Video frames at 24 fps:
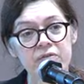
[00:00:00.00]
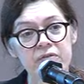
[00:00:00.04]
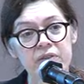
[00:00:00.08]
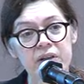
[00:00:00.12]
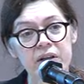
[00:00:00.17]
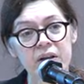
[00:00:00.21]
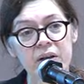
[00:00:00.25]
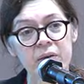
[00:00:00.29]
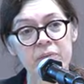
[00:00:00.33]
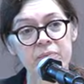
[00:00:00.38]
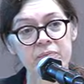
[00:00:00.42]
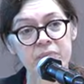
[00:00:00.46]
of
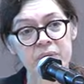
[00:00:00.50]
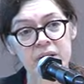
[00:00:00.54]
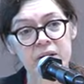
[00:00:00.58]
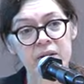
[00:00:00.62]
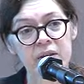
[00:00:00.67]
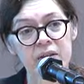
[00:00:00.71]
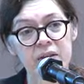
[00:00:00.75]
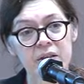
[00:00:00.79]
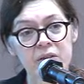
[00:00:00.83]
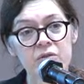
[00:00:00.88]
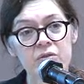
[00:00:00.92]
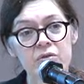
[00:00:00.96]

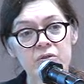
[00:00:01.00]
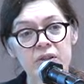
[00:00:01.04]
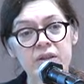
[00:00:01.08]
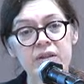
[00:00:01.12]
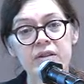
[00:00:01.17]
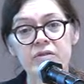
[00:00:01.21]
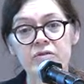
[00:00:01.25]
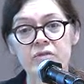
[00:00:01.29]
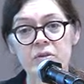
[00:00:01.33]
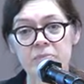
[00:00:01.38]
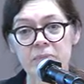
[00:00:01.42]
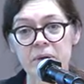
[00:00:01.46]

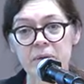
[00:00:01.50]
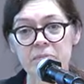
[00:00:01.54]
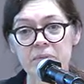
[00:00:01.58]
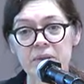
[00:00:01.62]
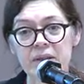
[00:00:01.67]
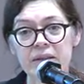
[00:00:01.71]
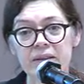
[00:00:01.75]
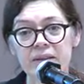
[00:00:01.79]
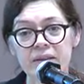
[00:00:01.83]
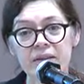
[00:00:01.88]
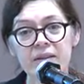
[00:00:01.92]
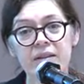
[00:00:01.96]
Korean
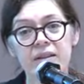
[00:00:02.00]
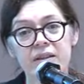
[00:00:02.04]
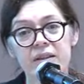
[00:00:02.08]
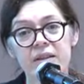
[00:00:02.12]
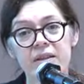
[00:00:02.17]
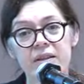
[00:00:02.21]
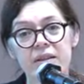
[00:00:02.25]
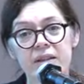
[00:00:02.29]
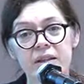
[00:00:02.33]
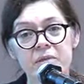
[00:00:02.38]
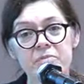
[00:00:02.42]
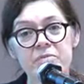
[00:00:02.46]
Republic,
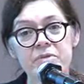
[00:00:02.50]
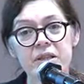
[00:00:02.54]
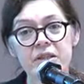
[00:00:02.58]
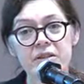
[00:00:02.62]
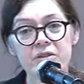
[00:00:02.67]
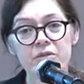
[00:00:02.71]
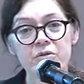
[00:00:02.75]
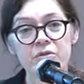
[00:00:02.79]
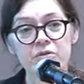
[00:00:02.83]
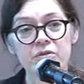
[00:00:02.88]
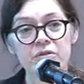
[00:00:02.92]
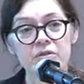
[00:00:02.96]
Kim
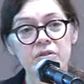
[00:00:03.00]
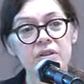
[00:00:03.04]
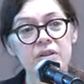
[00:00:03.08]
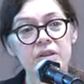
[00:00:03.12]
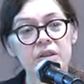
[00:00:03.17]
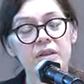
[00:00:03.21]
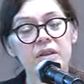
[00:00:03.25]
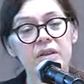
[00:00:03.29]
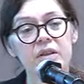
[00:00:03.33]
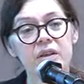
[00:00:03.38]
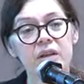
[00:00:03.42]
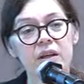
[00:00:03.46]

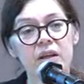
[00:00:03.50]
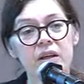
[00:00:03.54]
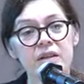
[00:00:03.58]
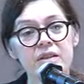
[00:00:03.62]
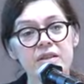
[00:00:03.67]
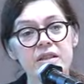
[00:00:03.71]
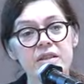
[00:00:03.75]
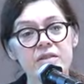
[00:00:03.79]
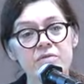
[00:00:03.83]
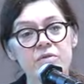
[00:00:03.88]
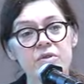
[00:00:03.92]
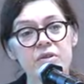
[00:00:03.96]
Dae-jung,
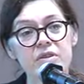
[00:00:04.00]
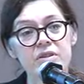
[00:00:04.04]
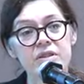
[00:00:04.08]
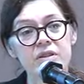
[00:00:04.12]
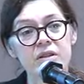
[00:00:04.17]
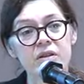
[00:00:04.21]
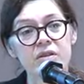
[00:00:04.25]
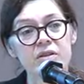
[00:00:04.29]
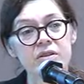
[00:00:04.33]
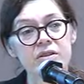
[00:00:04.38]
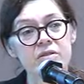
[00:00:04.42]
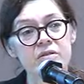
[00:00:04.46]
and it
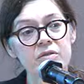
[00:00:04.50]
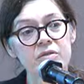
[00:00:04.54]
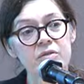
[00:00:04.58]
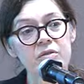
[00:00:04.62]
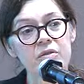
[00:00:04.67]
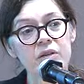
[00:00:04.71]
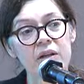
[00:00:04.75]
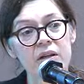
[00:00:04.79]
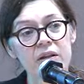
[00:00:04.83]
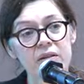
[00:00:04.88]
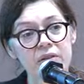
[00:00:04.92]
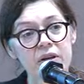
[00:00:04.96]
was also
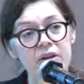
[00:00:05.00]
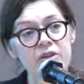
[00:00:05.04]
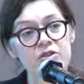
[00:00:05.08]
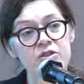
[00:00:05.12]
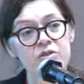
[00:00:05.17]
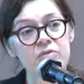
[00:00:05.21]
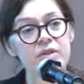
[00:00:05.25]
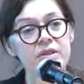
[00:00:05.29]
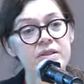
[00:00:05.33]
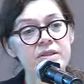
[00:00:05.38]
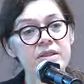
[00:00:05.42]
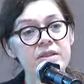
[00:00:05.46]

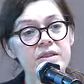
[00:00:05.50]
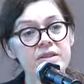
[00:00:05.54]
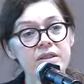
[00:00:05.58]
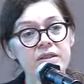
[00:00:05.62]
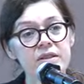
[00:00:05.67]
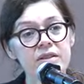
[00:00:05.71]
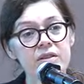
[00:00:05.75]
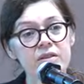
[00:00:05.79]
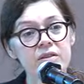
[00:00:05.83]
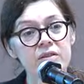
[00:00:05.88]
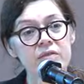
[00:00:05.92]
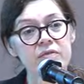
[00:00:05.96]
Gwangju was the
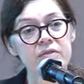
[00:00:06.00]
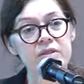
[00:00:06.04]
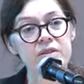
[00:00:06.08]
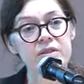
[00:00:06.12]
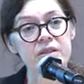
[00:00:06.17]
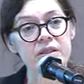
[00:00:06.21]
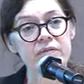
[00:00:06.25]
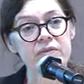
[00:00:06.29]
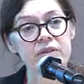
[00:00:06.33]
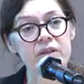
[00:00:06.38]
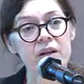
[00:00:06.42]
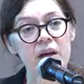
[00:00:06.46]
city of
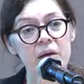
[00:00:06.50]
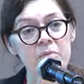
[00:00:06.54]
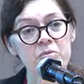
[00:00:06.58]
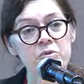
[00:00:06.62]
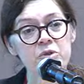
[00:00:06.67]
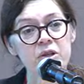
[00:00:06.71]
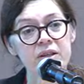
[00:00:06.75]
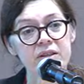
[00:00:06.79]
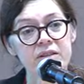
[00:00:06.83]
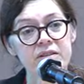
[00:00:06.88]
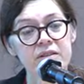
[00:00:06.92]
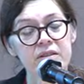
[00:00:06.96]
the civic
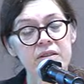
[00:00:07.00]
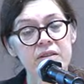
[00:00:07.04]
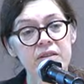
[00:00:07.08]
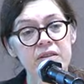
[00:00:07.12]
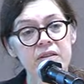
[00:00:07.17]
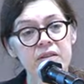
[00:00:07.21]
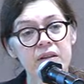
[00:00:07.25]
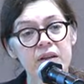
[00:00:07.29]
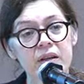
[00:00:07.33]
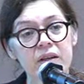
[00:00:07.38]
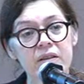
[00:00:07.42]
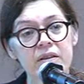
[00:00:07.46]

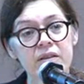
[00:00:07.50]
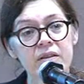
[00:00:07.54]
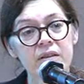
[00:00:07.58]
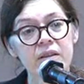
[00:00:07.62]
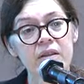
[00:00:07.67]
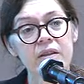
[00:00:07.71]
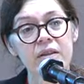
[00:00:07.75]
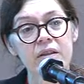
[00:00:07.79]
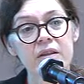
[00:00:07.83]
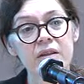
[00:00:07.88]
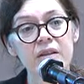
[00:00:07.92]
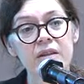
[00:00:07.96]
uprising and
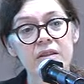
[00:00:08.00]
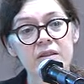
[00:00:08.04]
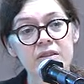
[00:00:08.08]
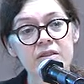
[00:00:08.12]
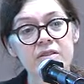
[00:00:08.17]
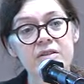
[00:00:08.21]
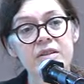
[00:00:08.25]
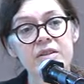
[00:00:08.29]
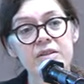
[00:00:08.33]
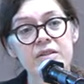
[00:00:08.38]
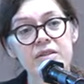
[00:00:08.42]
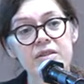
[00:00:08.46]

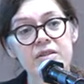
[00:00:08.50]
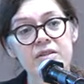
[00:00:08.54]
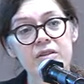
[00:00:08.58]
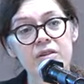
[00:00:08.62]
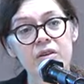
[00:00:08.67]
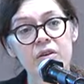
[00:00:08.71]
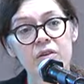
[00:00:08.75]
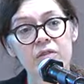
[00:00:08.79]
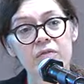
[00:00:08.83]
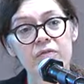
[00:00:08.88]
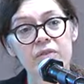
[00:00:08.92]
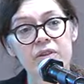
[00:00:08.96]
the
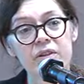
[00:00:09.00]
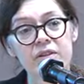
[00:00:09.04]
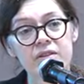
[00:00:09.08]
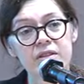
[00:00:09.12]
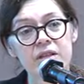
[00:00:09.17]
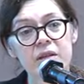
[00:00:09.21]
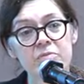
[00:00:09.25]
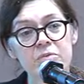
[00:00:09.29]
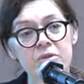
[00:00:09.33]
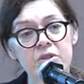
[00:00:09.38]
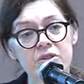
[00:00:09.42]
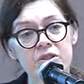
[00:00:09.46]
city of
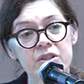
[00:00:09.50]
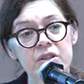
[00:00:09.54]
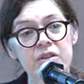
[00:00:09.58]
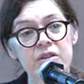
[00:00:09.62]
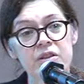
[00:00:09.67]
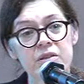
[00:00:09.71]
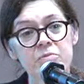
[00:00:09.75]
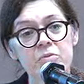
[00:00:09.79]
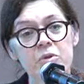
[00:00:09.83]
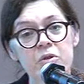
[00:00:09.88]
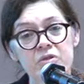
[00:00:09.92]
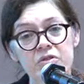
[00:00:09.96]

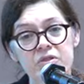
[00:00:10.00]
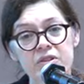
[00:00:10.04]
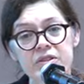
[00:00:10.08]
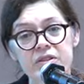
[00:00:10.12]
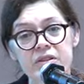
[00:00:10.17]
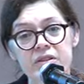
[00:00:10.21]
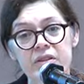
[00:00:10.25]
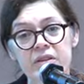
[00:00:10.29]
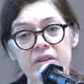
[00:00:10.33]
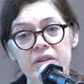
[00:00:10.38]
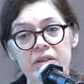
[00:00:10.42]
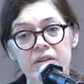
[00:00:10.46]
establishing
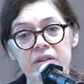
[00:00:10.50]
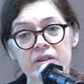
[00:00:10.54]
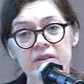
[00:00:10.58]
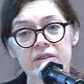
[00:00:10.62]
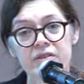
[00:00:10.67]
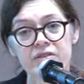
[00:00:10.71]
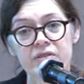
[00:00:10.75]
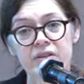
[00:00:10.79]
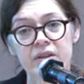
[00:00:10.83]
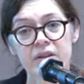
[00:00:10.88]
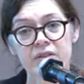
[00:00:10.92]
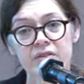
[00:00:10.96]
democracy
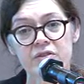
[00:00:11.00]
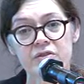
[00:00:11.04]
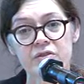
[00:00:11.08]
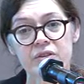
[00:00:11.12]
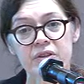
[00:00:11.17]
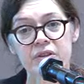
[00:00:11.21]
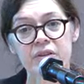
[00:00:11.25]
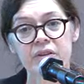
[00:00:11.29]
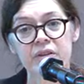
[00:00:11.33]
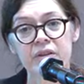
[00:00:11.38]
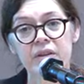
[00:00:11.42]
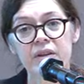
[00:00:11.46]
in this
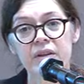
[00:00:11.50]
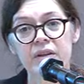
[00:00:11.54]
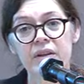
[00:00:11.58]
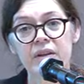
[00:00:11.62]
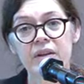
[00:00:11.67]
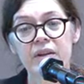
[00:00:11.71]
country.